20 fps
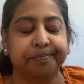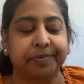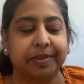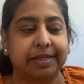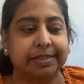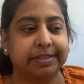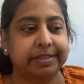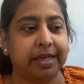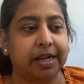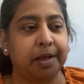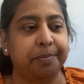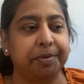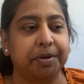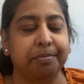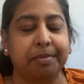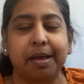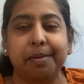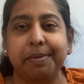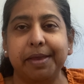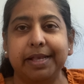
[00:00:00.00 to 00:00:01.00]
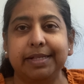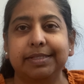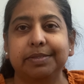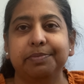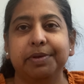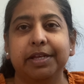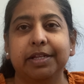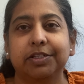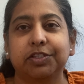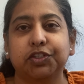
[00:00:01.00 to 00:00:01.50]
set up in my
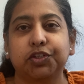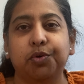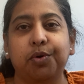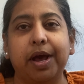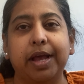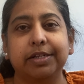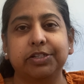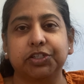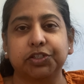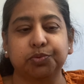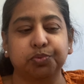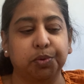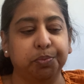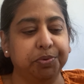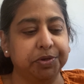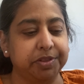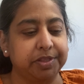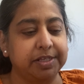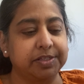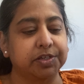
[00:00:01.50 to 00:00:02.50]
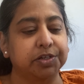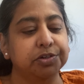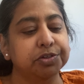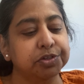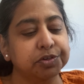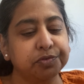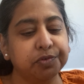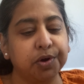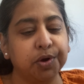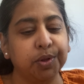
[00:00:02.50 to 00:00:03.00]
basement, so I just will put these under
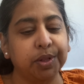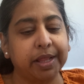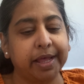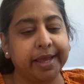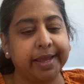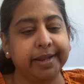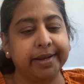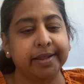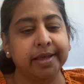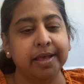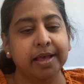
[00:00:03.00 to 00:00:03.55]
the grow light.